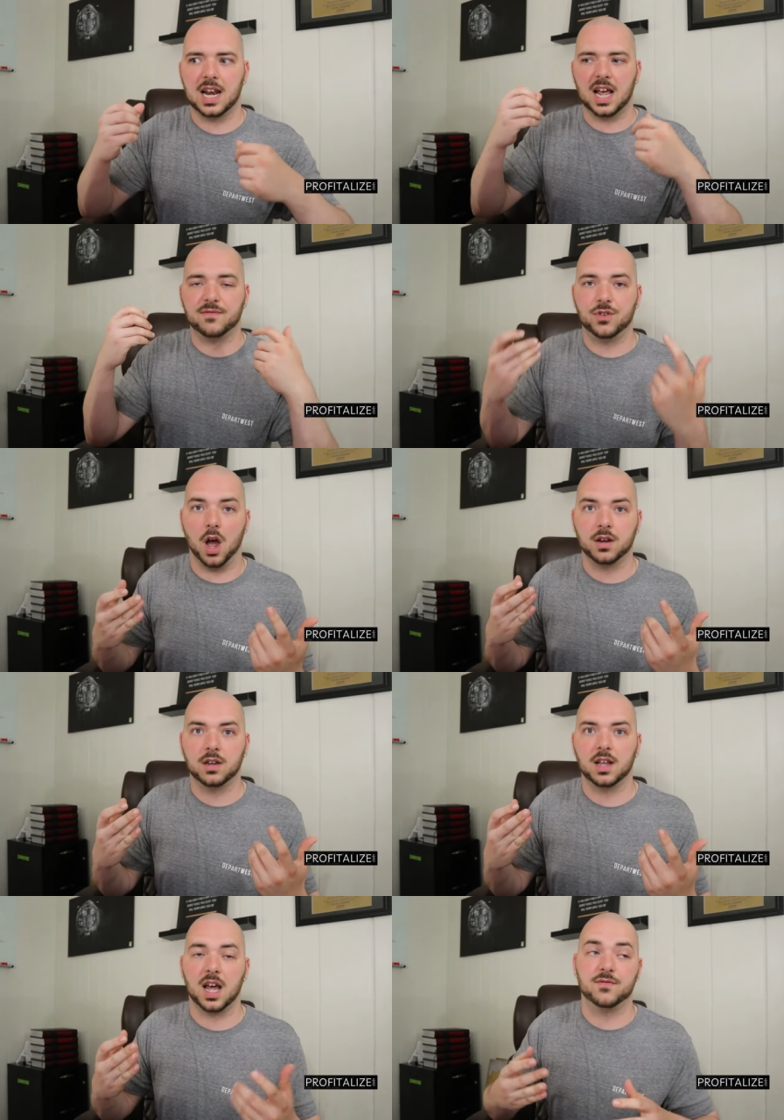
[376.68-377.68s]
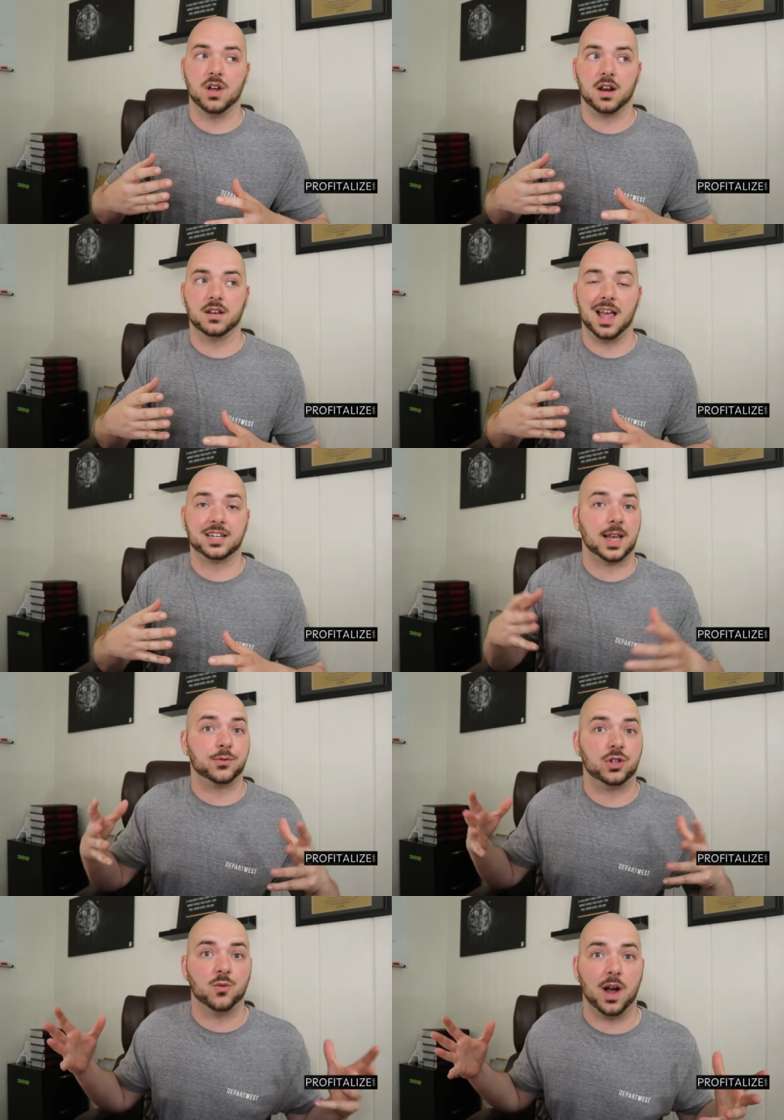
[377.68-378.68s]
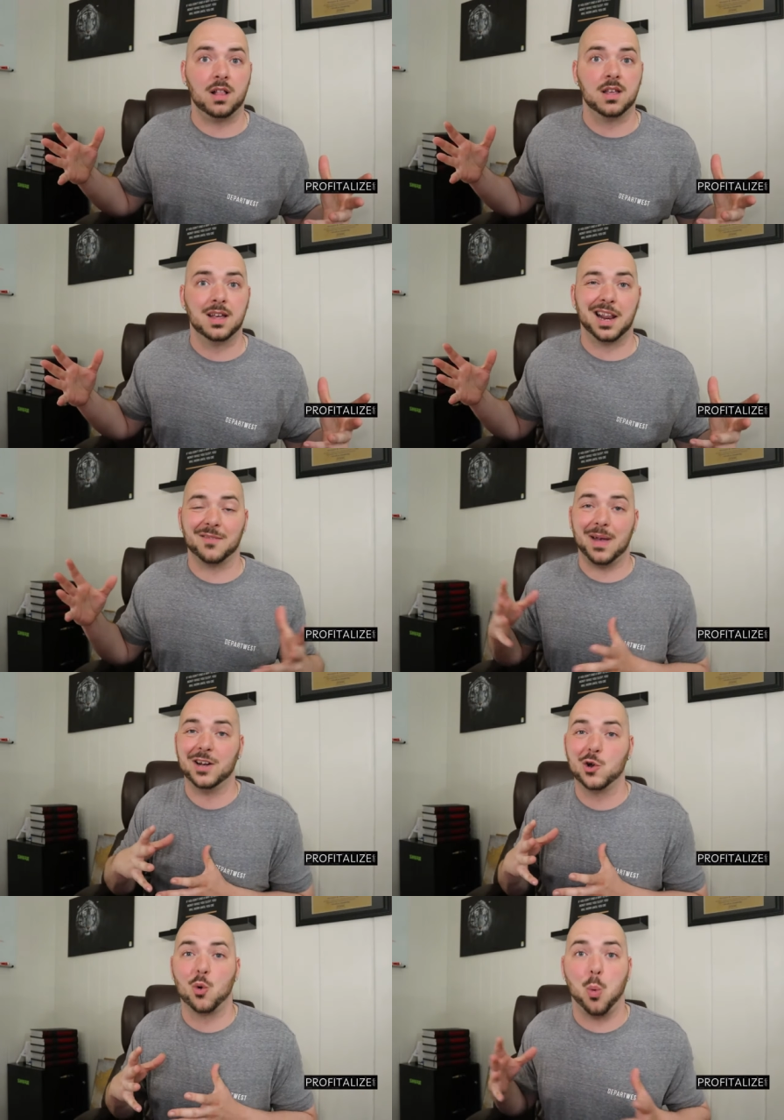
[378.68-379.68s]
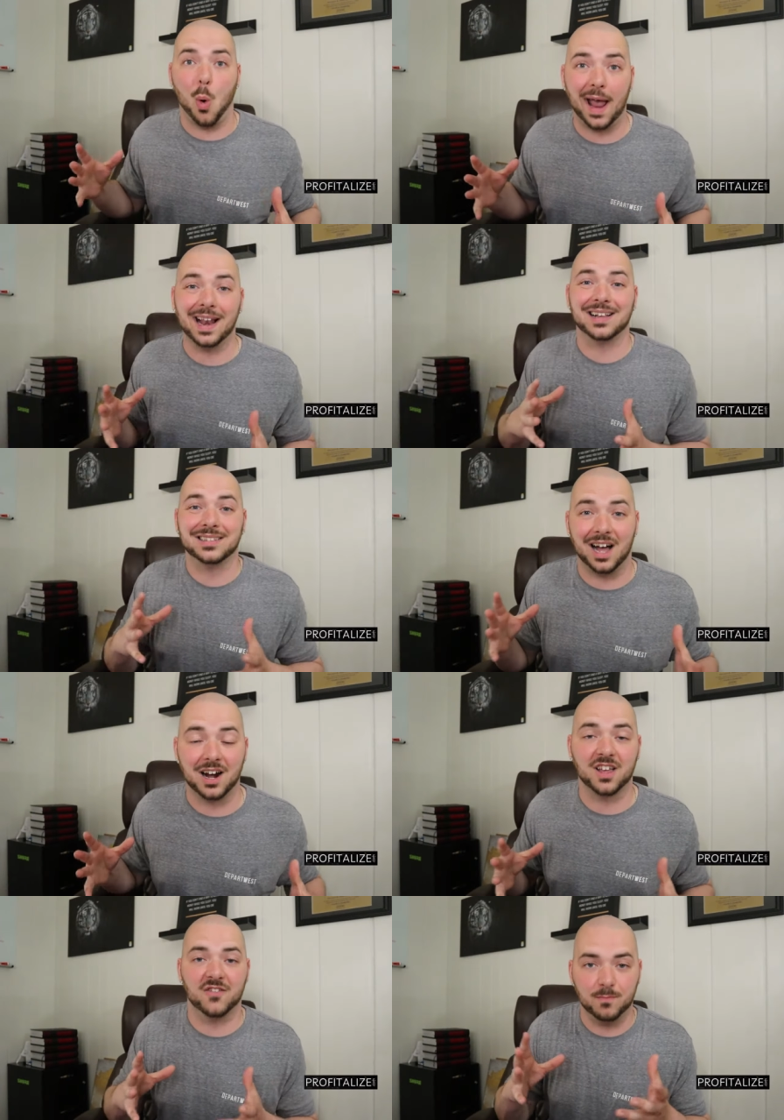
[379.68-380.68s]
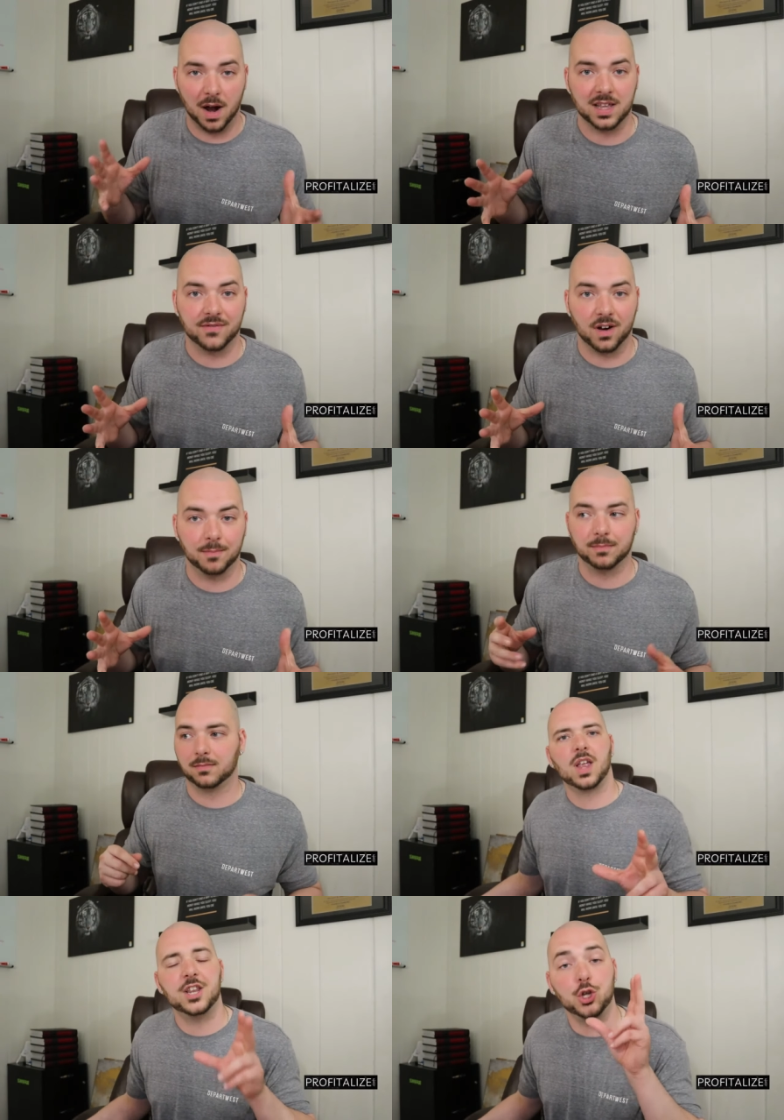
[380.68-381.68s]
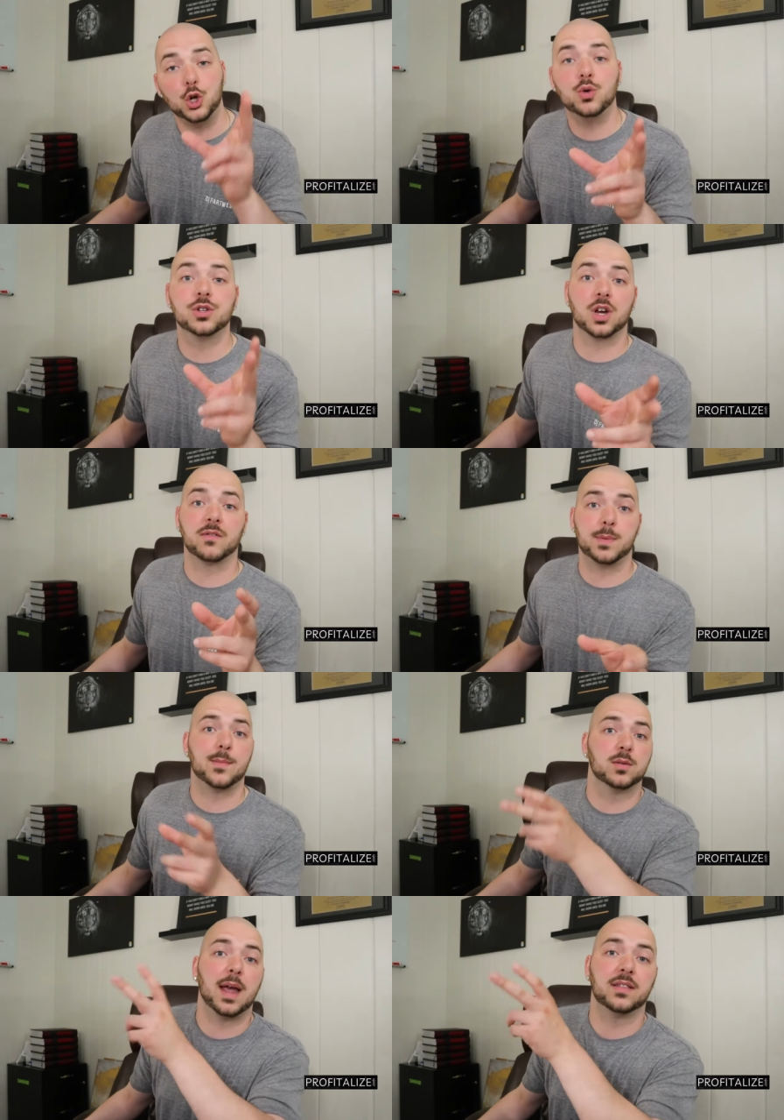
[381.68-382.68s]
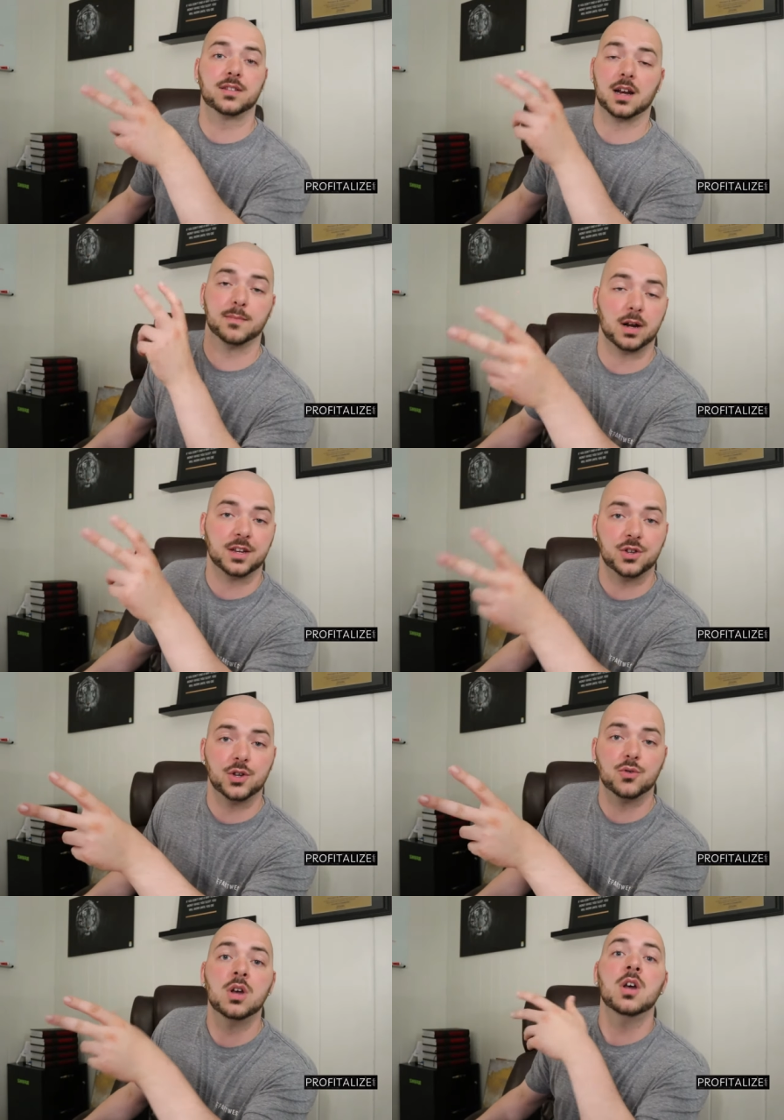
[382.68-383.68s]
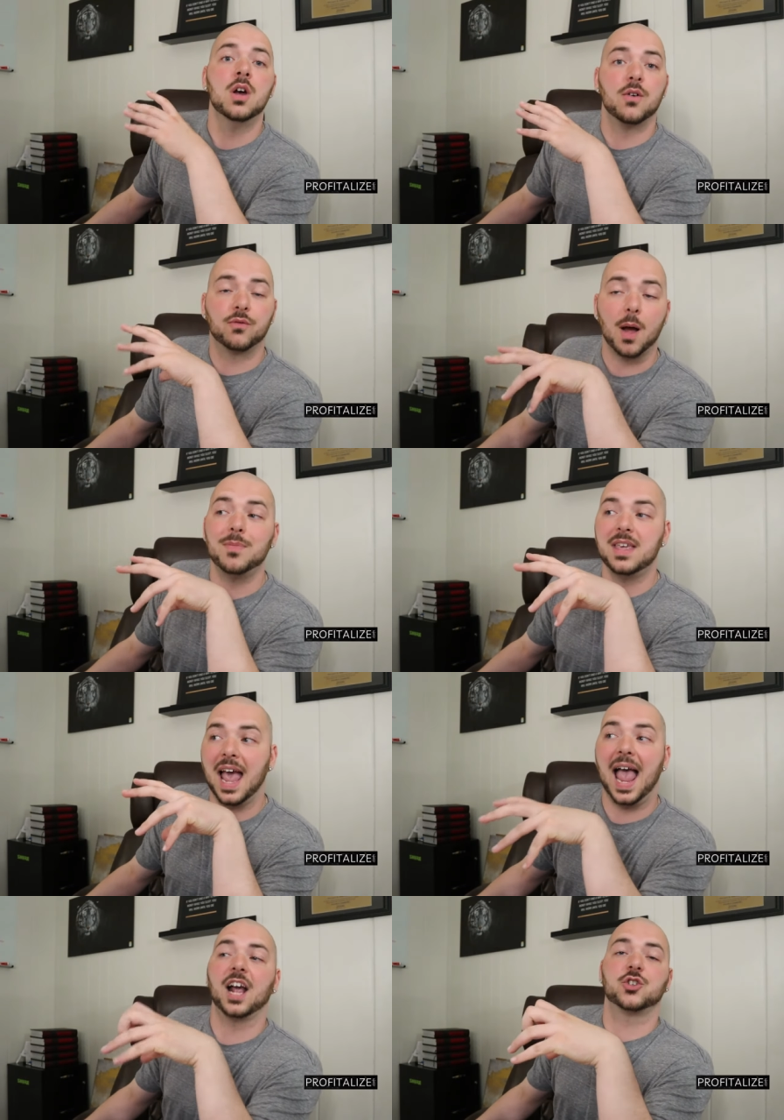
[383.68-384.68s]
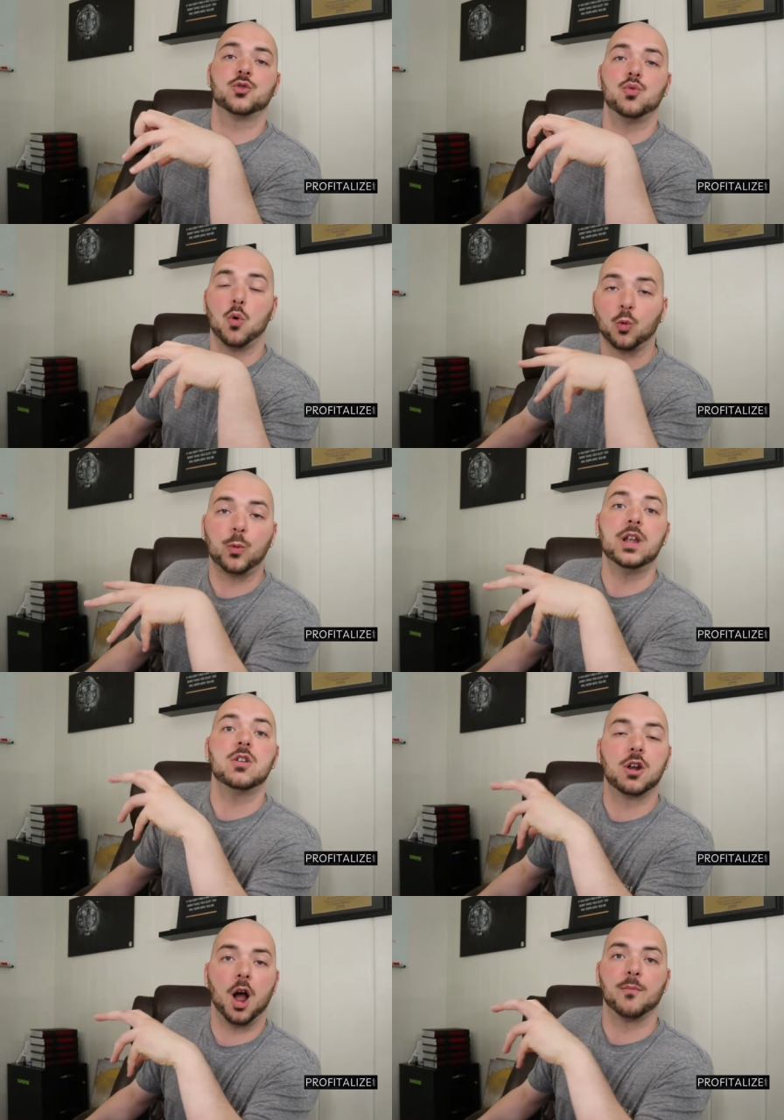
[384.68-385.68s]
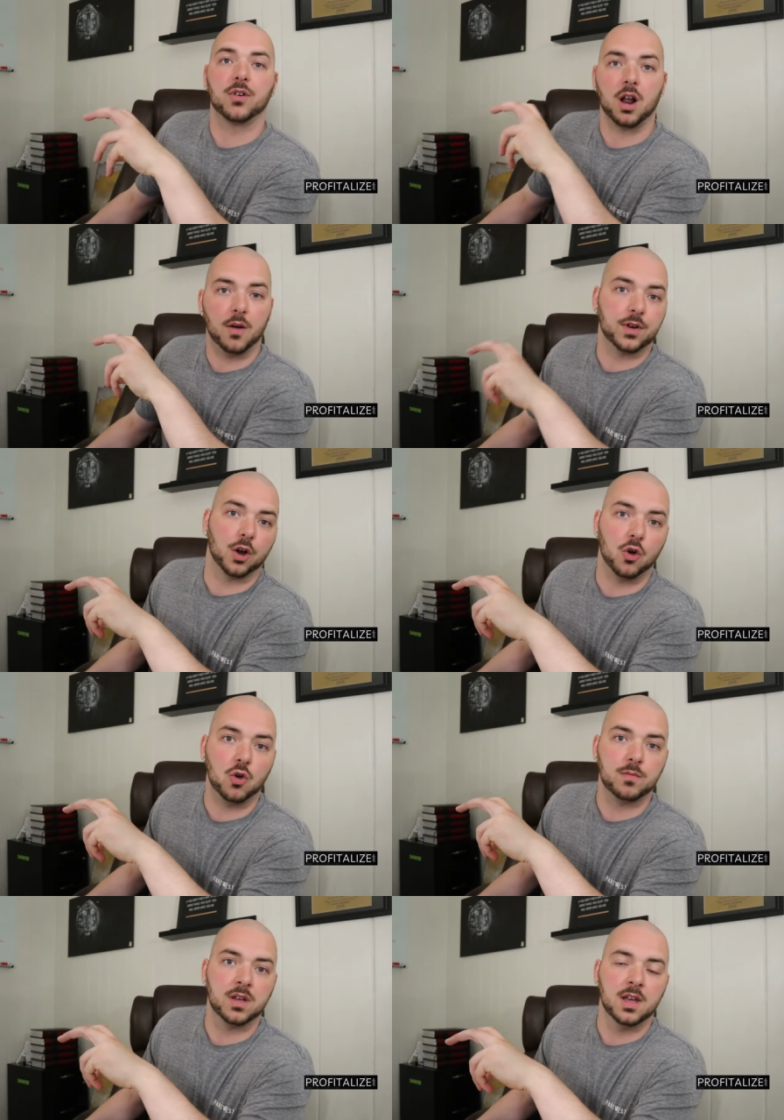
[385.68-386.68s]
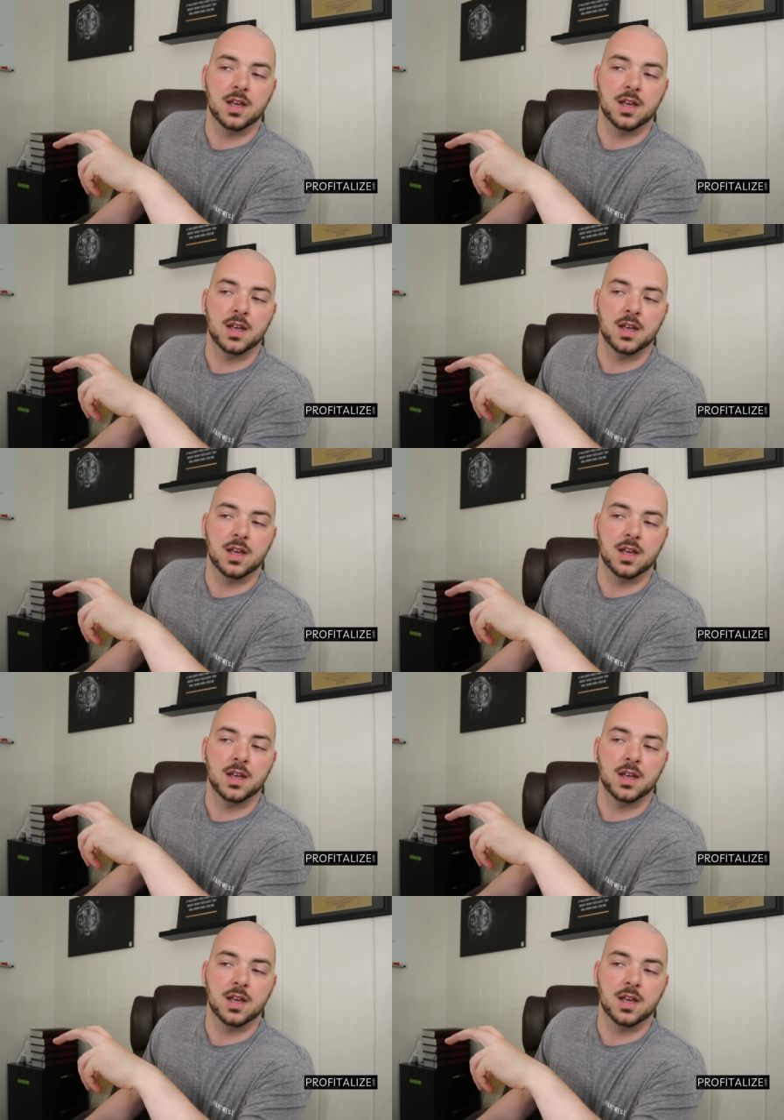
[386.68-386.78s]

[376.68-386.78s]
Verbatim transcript: and I've done and I've done exceptionally well, and I've made quite a lot of money from. And you deserve to be able to make this kind of money too, from the actual real comfort of your home.